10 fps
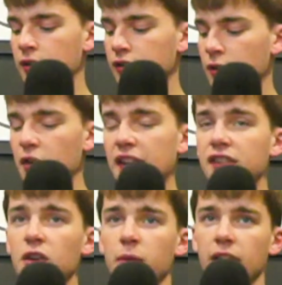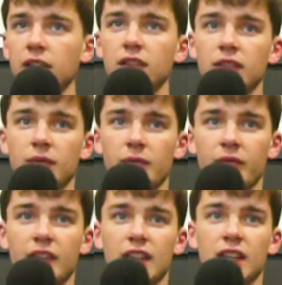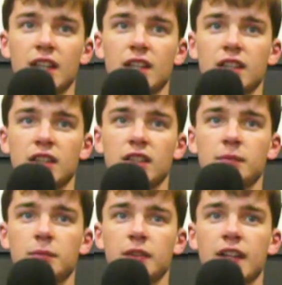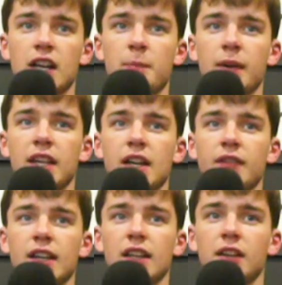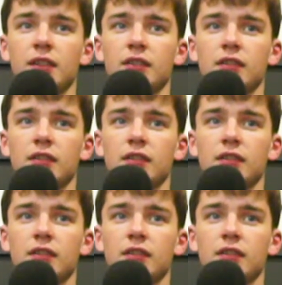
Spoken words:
Don't know what they're doing, but they are picking up yellows.